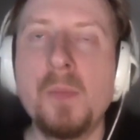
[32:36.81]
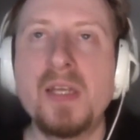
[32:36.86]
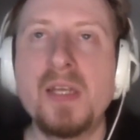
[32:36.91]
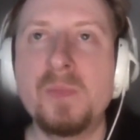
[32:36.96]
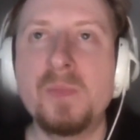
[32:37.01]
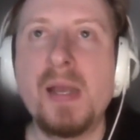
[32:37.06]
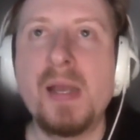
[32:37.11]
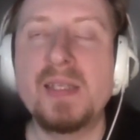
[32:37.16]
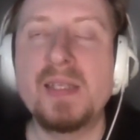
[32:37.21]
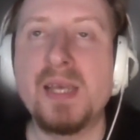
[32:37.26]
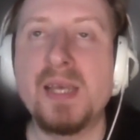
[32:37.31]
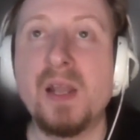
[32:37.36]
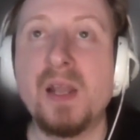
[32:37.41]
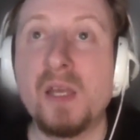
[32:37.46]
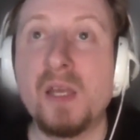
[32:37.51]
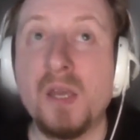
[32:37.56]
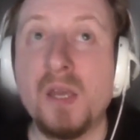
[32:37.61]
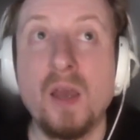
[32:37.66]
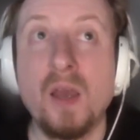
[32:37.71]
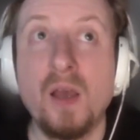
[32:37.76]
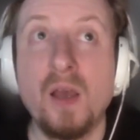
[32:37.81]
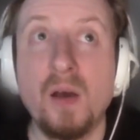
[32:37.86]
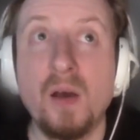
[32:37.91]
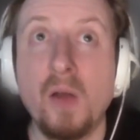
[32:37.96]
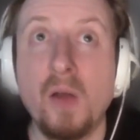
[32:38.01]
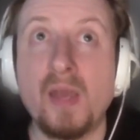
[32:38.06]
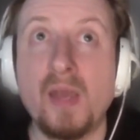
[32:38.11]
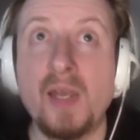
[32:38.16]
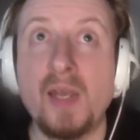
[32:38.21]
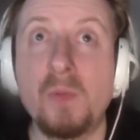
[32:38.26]
But his mate's there like,
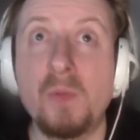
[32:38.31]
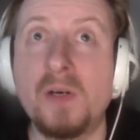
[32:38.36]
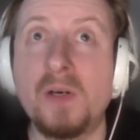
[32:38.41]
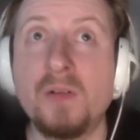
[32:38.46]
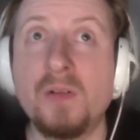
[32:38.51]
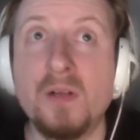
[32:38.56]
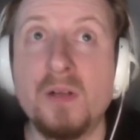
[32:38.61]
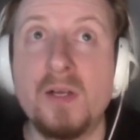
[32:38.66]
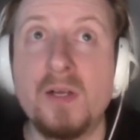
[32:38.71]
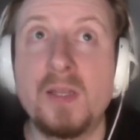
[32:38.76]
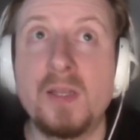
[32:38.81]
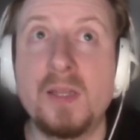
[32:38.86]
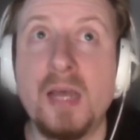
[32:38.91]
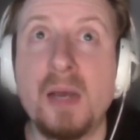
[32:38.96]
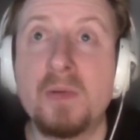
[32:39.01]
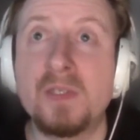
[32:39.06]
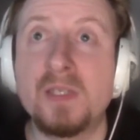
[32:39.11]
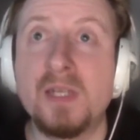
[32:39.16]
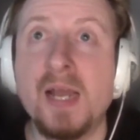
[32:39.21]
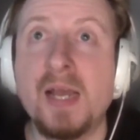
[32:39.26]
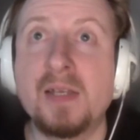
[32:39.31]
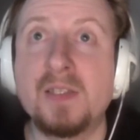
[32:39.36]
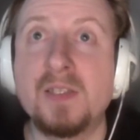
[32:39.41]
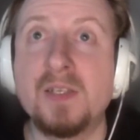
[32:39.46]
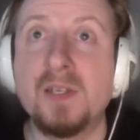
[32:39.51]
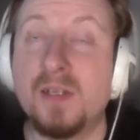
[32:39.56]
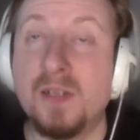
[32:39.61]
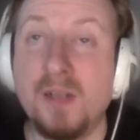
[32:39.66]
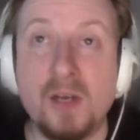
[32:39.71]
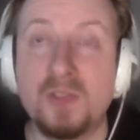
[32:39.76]
okay, well, that was an
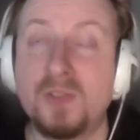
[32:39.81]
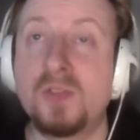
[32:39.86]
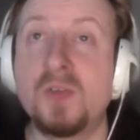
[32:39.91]
accident.